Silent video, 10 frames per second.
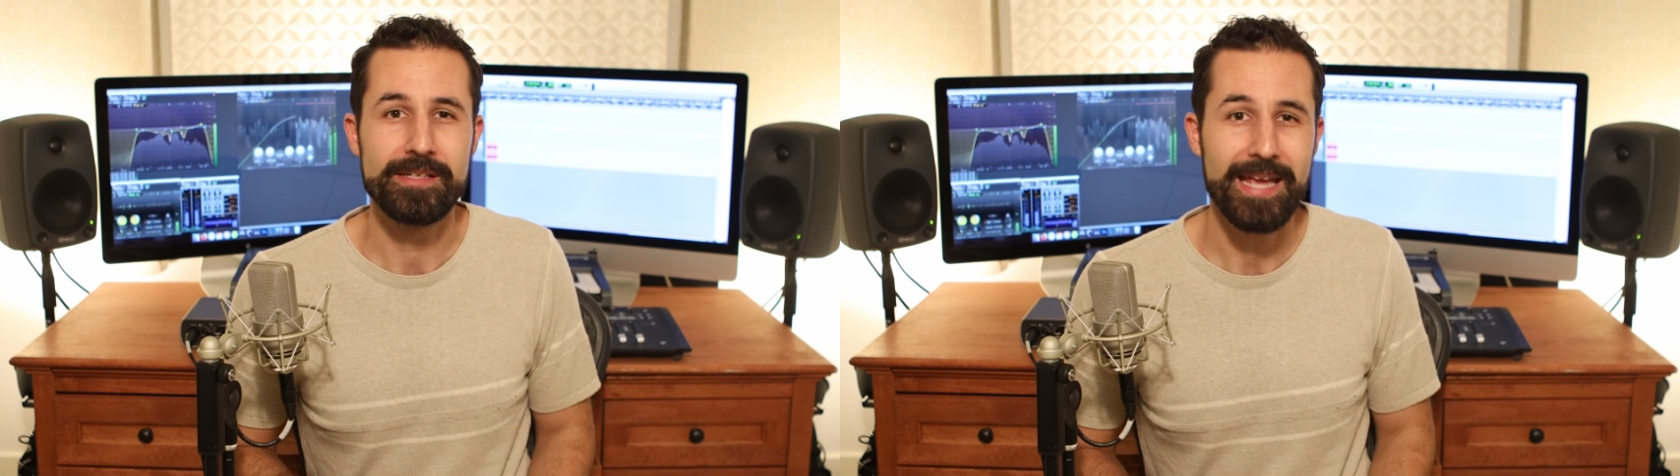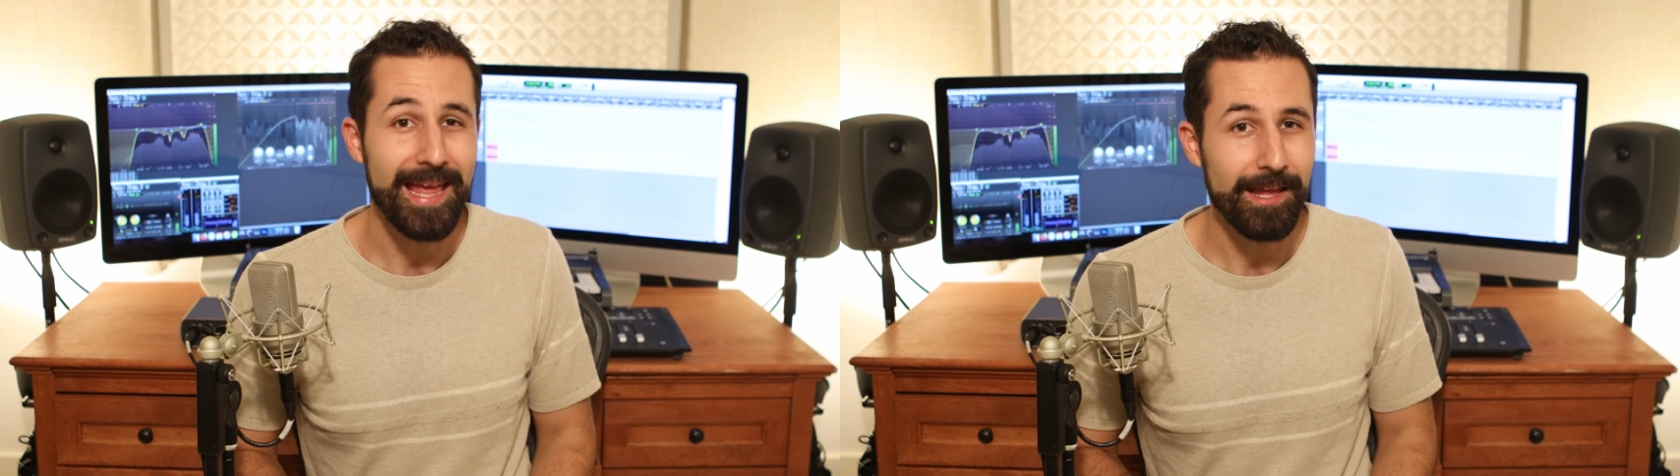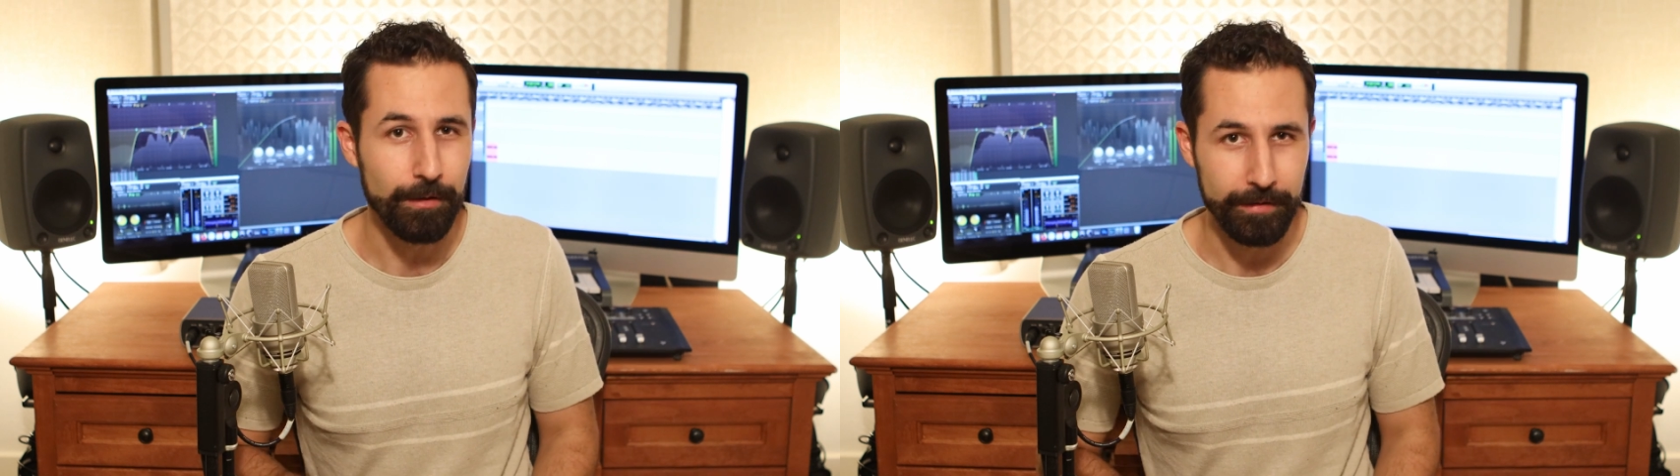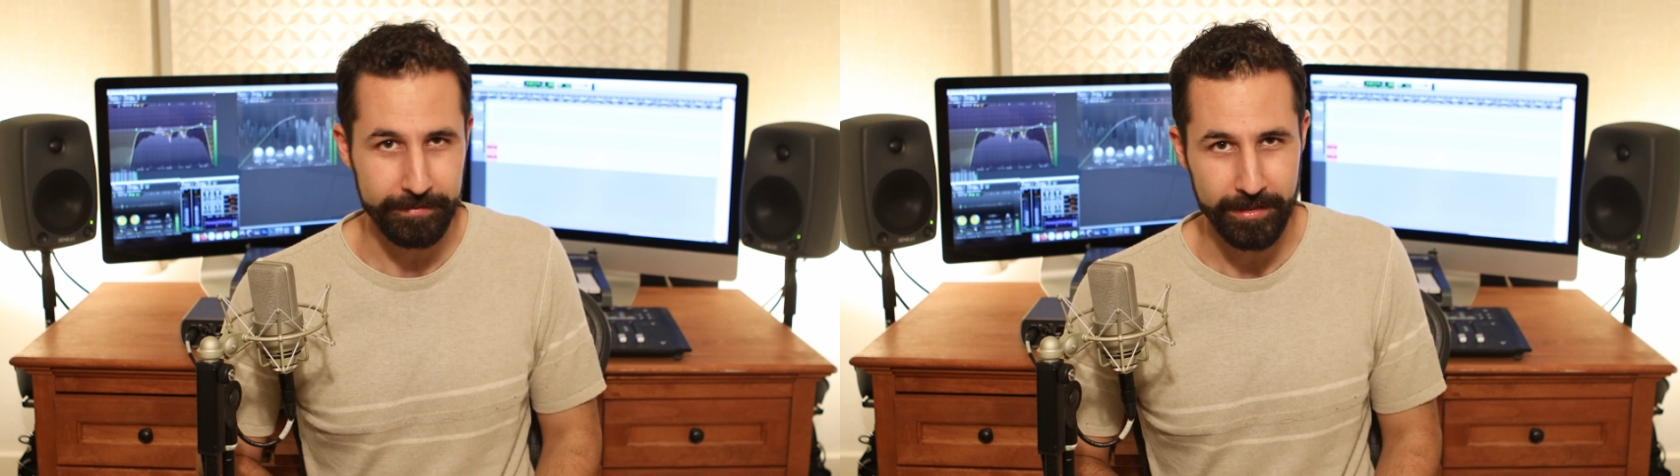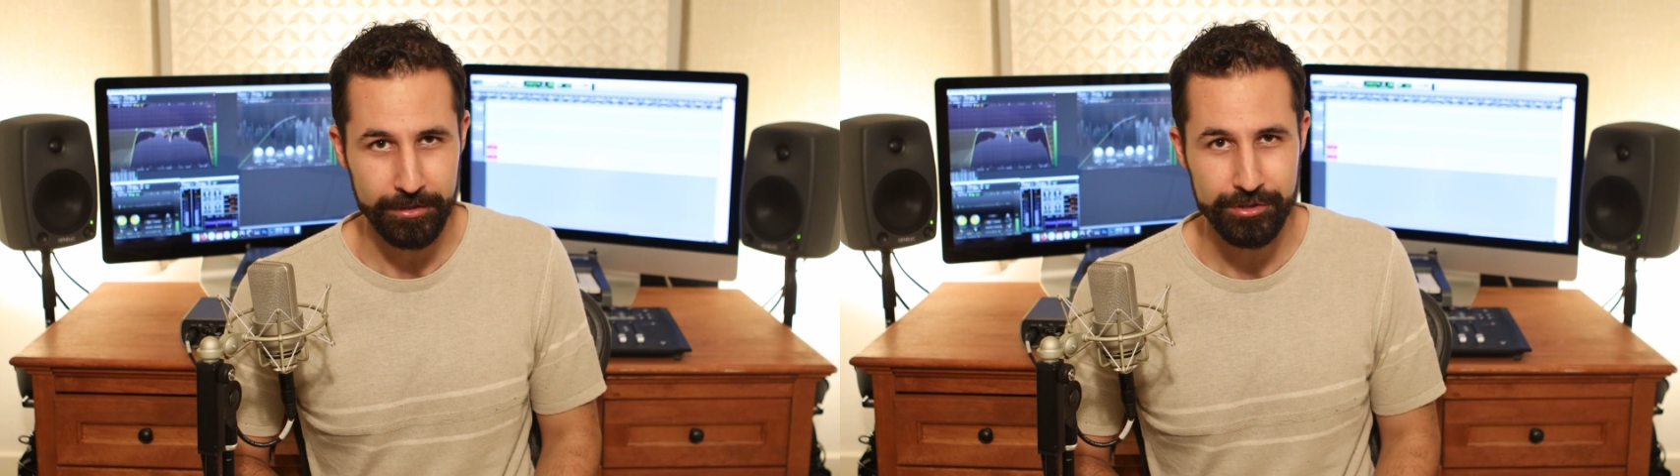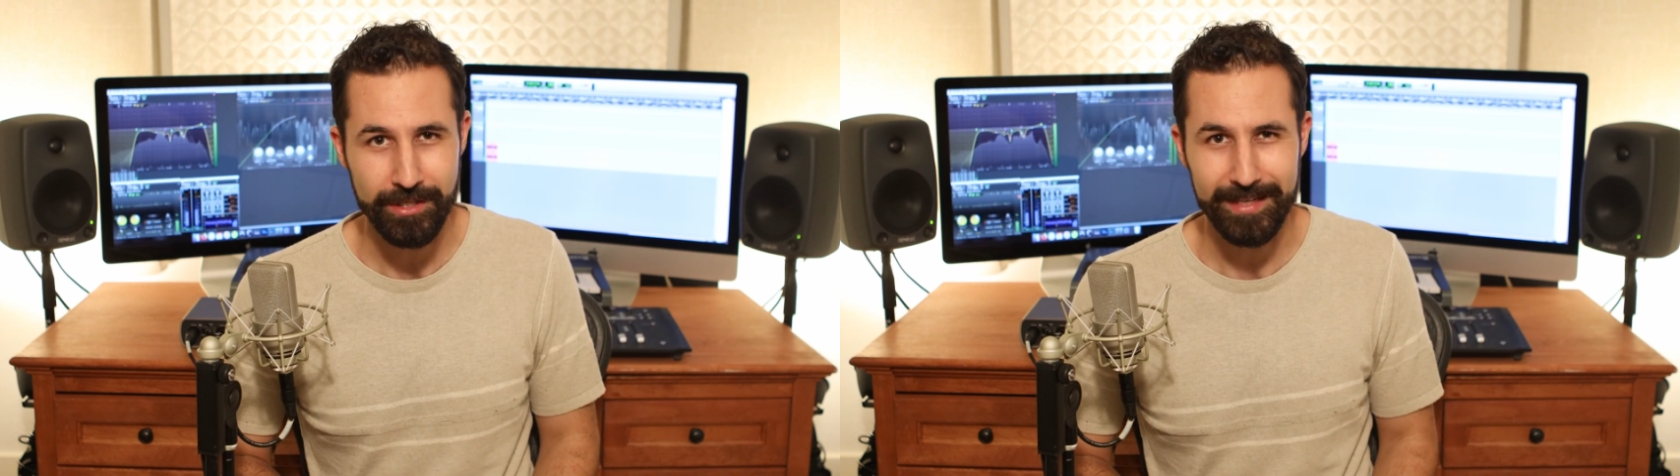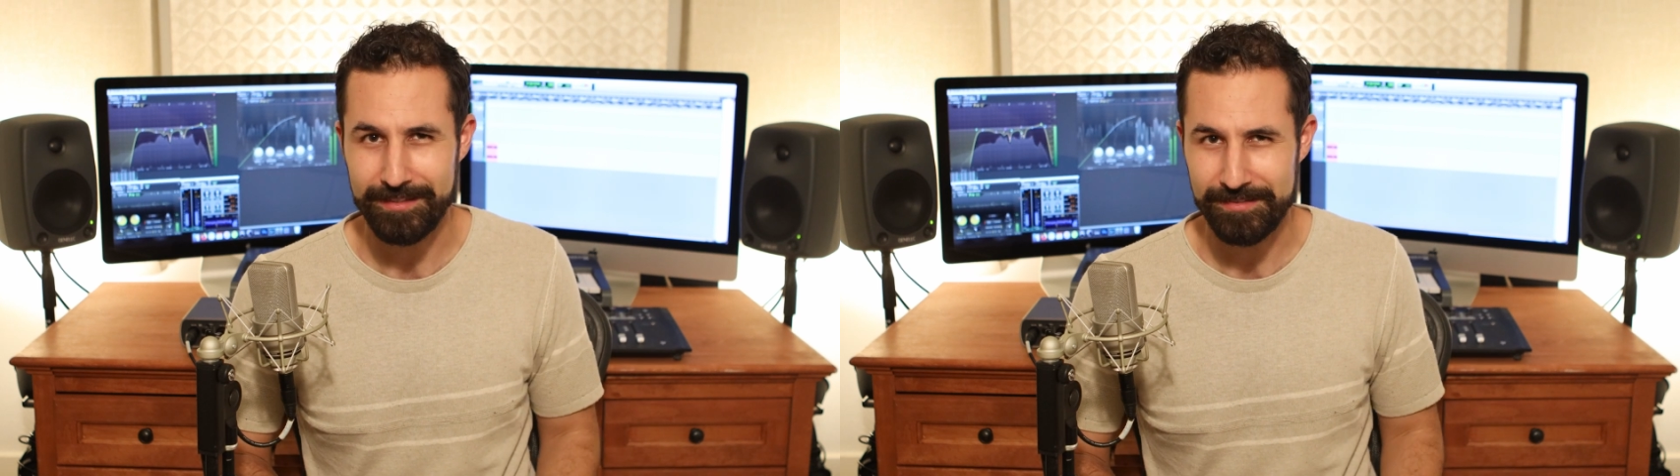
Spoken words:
tail of the gunshot,